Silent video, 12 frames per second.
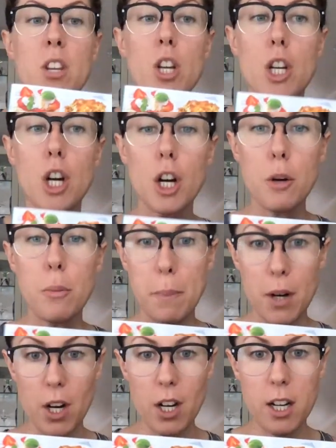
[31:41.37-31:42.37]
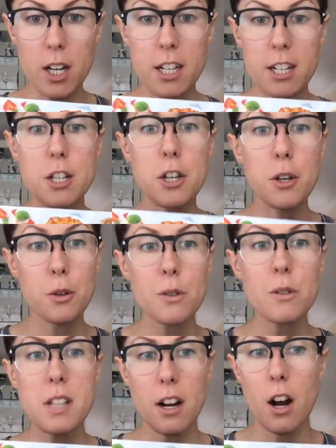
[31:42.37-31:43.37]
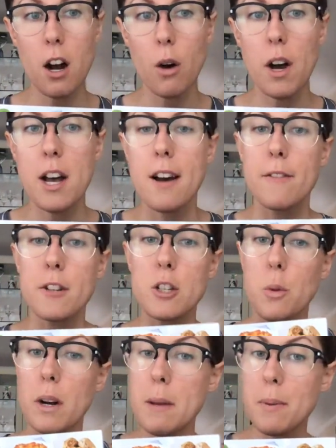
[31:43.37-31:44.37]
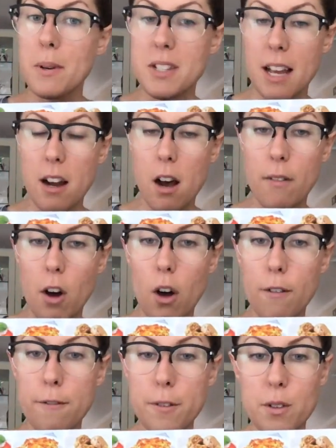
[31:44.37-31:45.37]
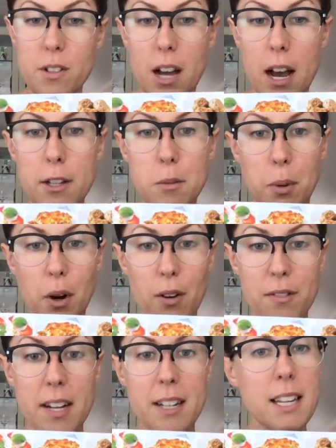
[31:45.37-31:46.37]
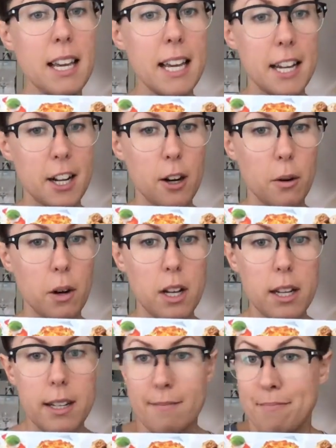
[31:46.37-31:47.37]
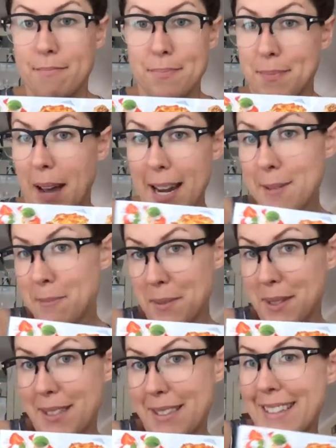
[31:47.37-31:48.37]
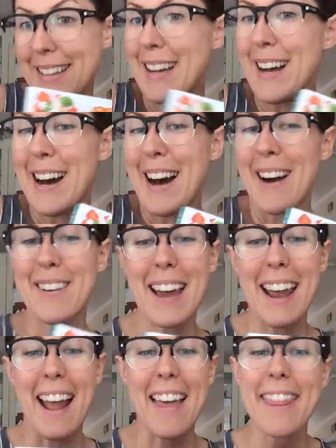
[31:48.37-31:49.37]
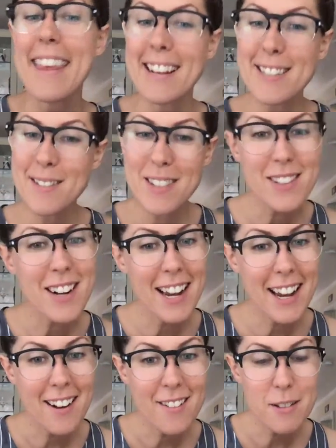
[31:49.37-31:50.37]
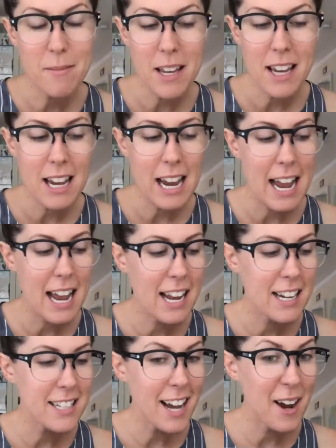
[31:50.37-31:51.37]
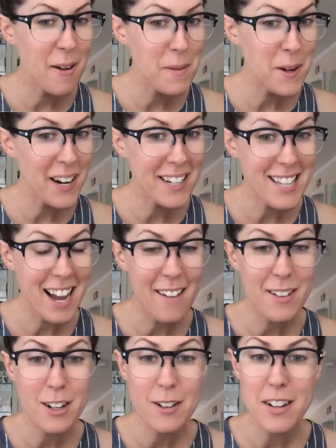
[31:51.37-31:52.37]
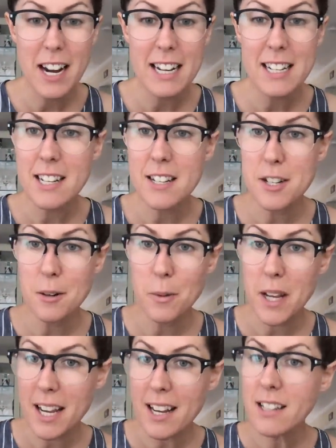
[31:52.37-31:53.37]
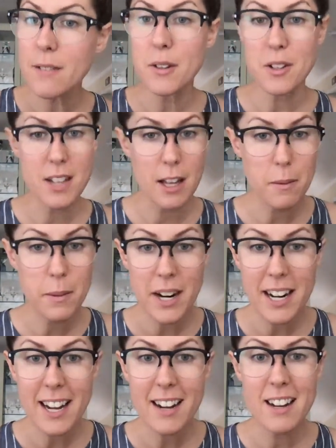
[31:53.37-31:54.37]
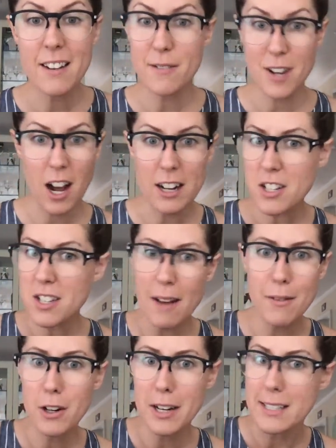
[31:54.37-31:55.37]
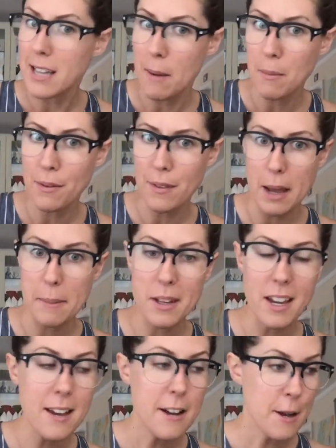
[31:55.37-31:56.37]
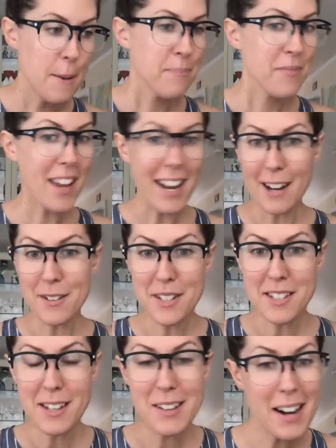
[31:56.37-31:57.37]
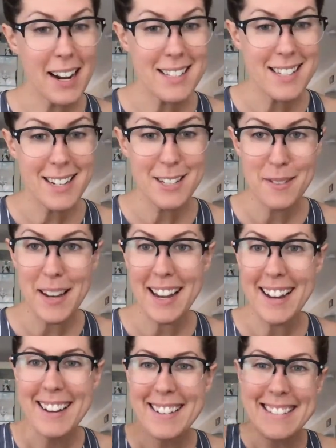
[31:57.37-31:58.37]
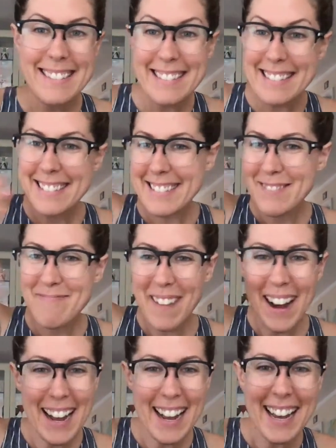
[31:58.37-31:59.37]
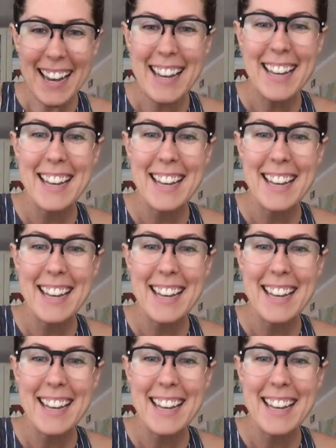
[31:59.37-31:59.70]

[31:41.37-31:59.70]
cookbook two zero for 20% off all full size perfect keto items. Okay, thanks so much for hanging out with me. And I hope you guys have a great Easter weekend if you're celebrating. And if not, just have a great time with family. And I will see you guys next week. Bye.